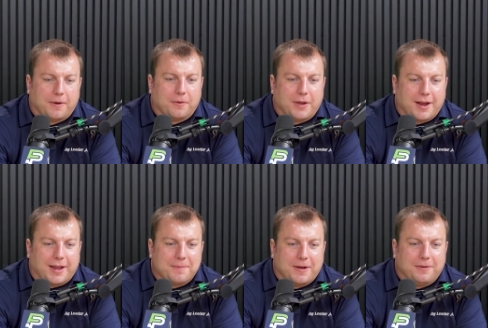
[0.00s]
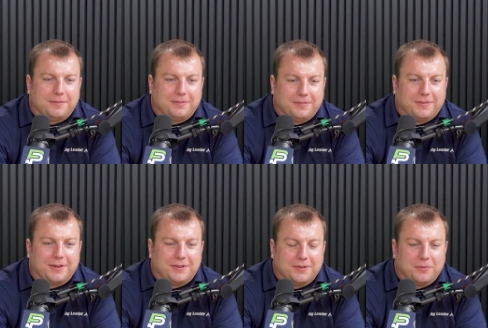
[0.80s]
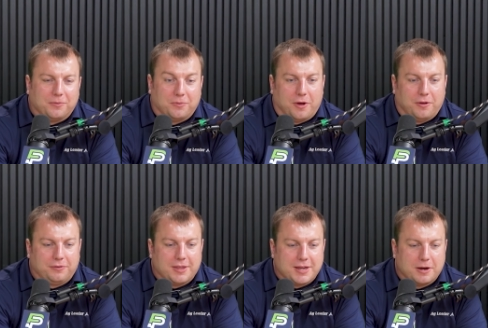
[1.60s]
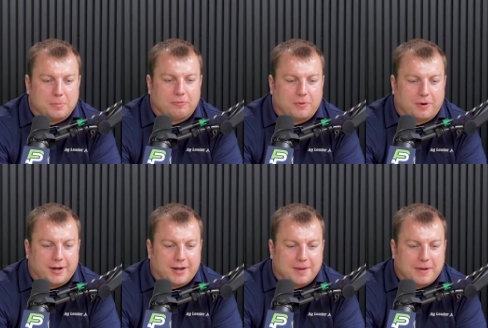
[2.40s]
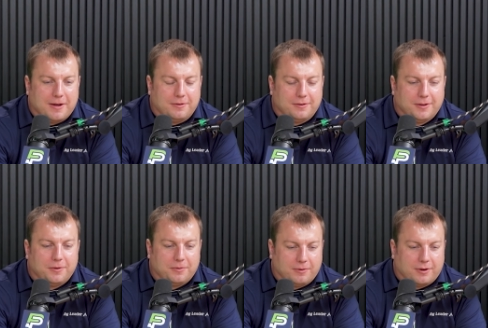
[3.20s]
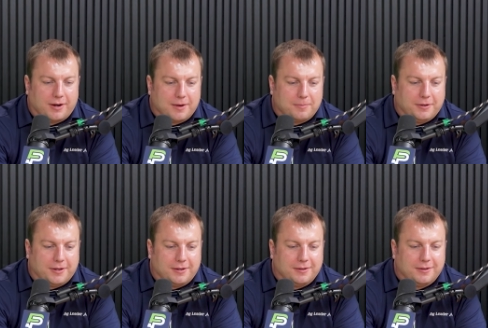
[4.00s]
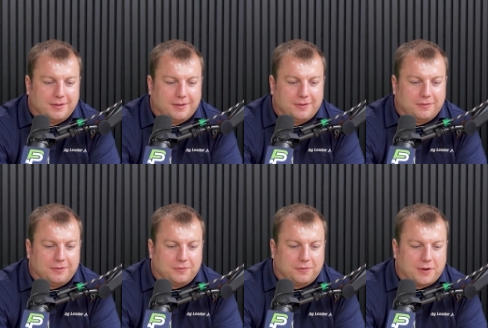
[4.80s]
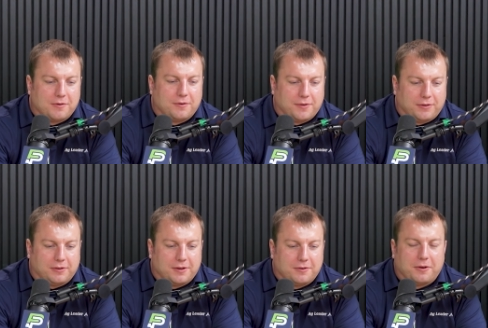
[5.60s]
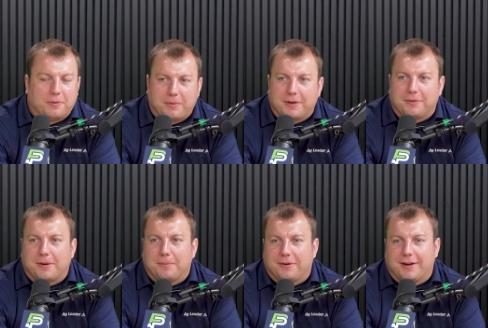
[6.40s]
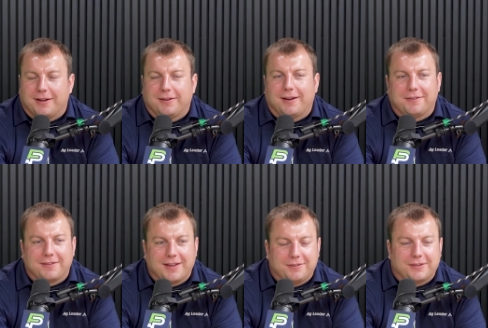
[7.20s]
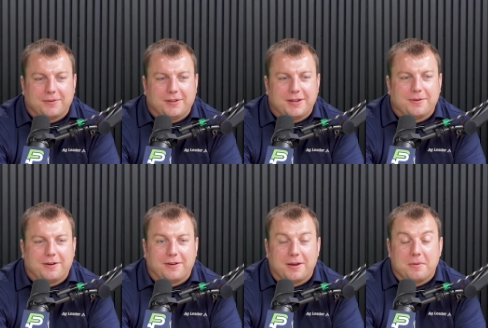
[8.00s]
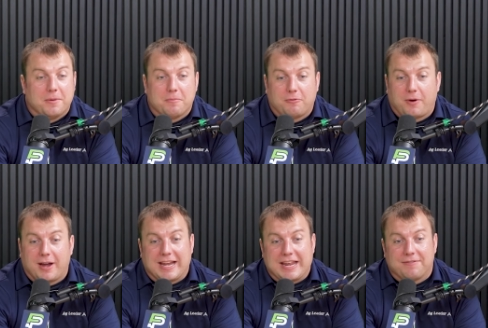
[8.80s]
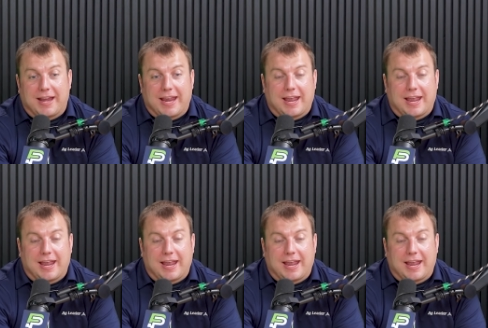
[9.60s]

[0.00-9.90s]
know when that came out, it was the year before it came out, we were able to, several of us internal employees were able to run it. I asked Dad, I was like, well, do you want to run it? Before I could even,